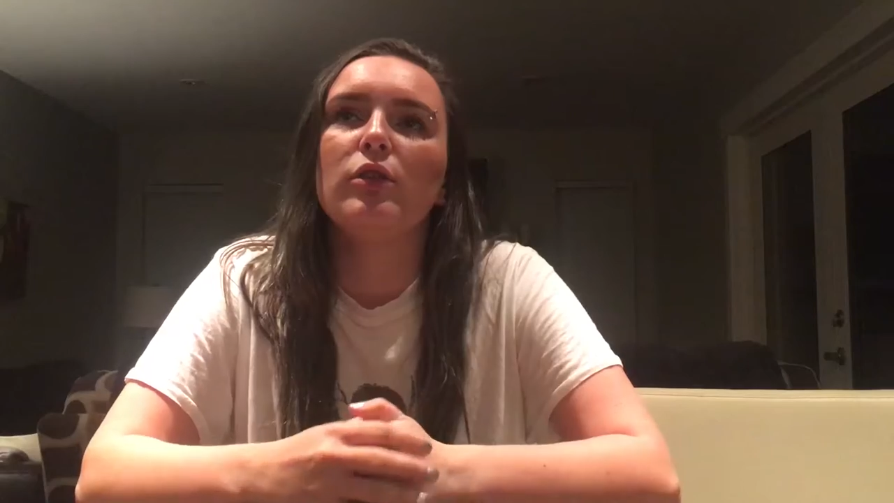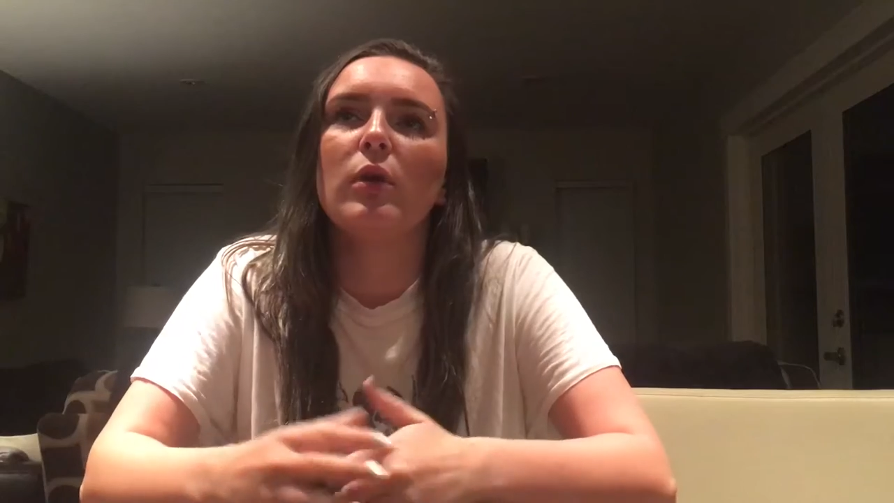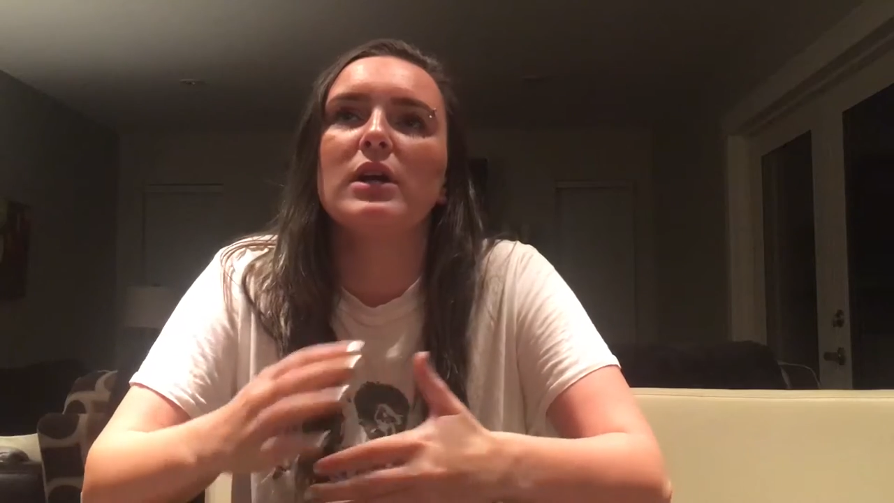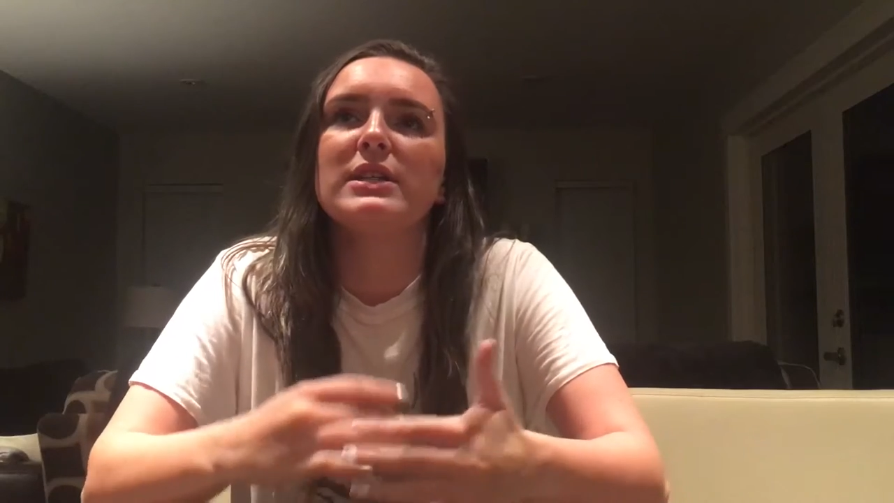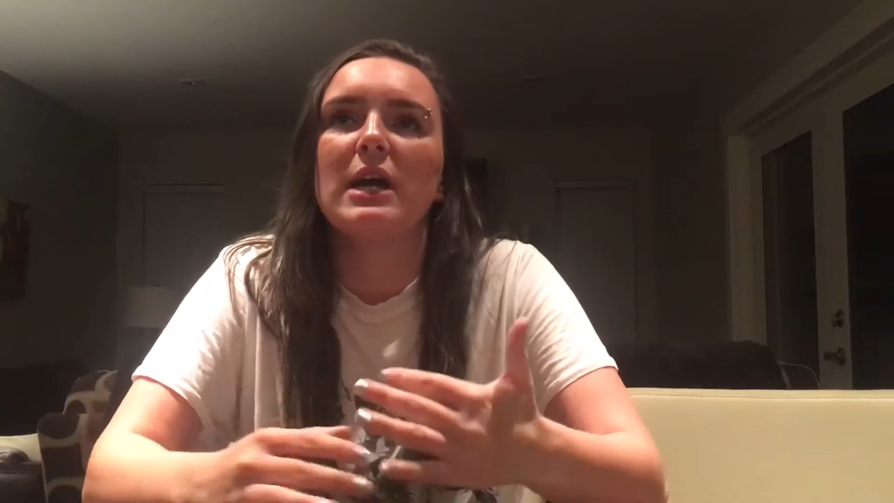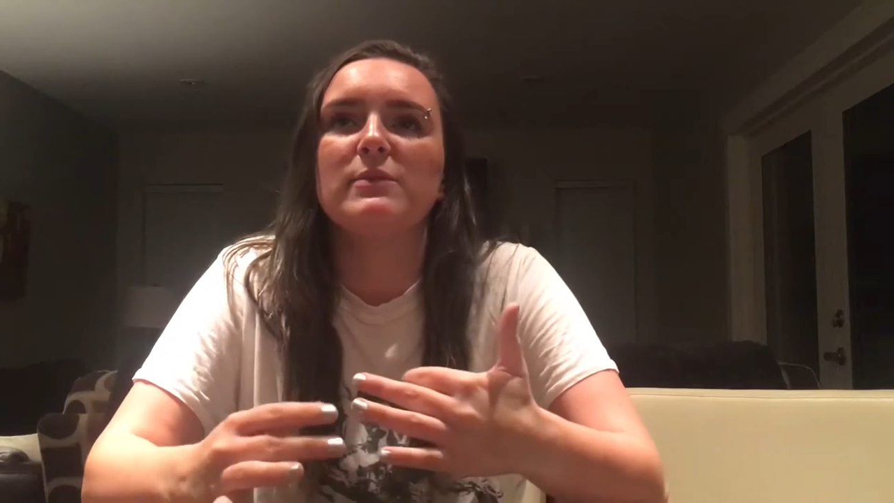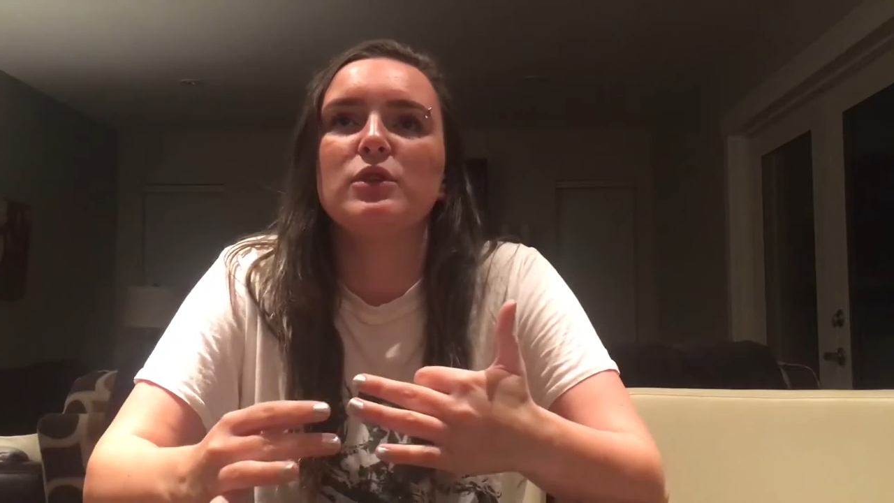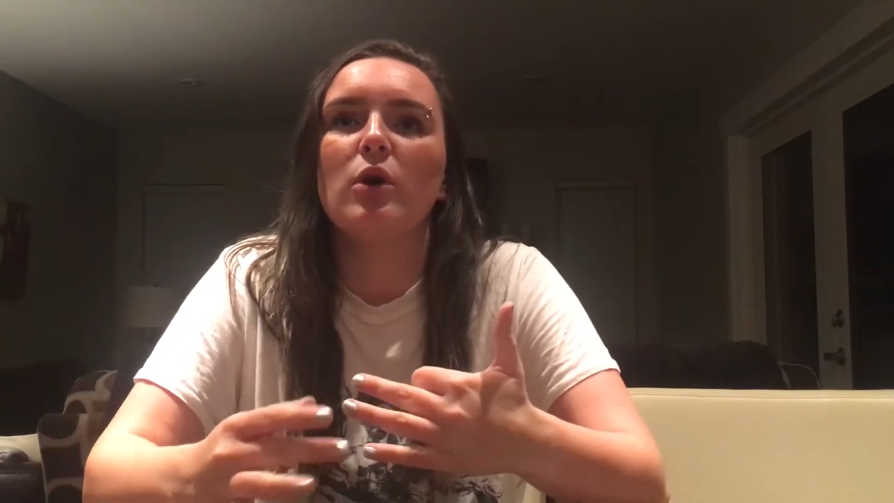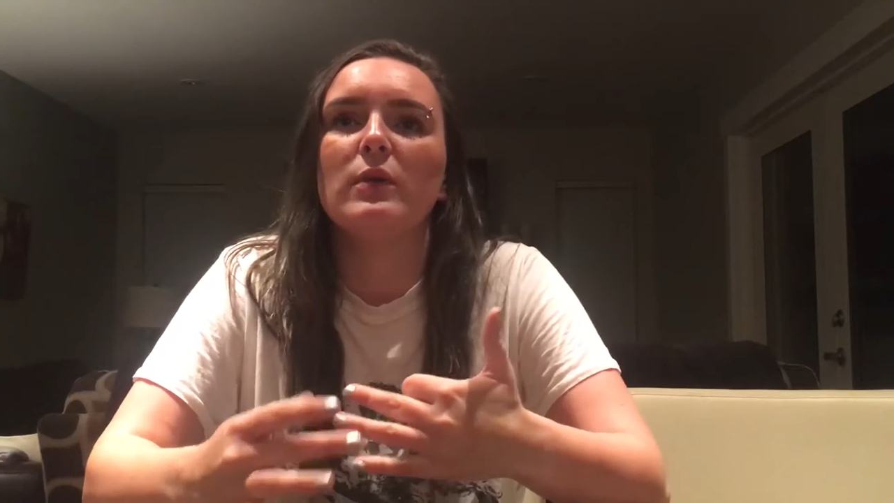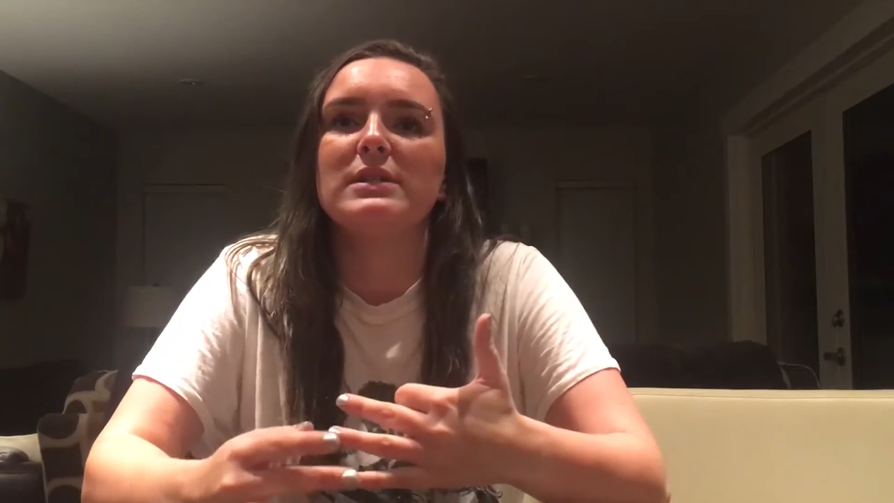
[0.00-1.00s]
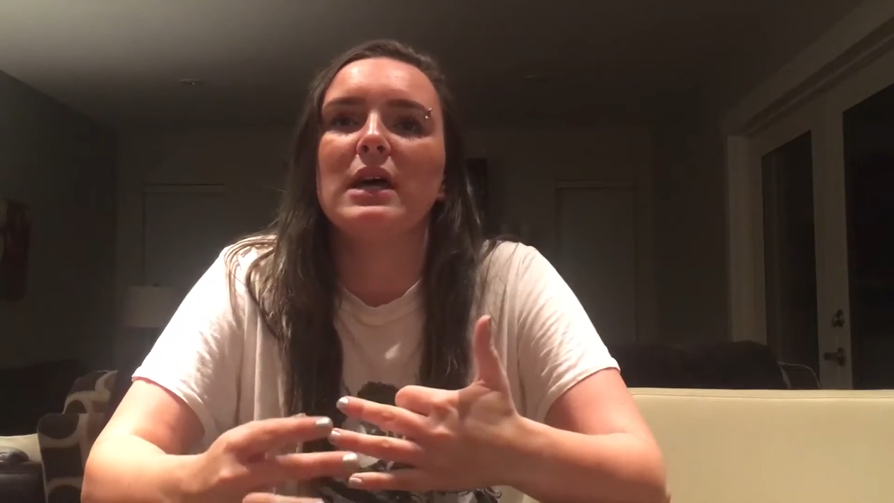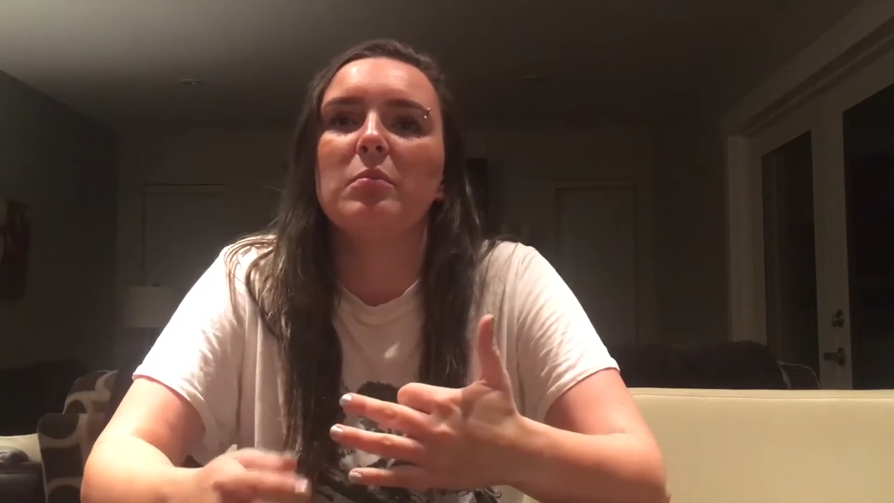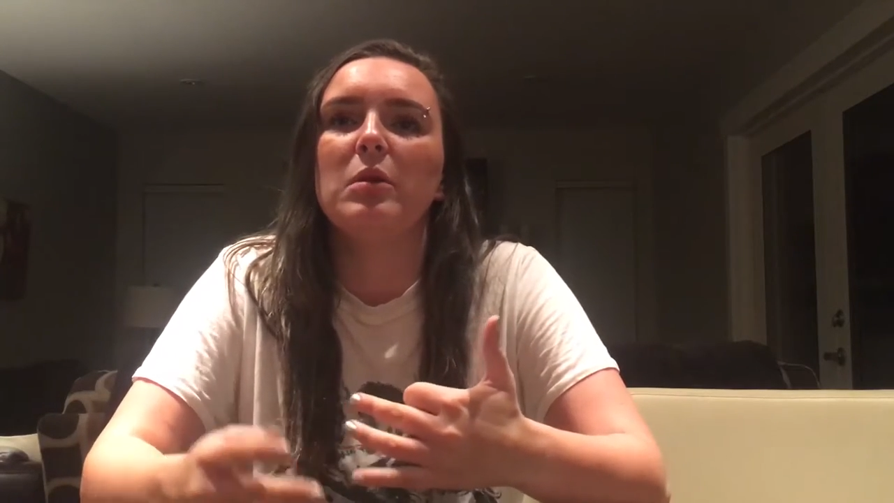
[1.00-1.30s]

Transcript: Through hard times, you always had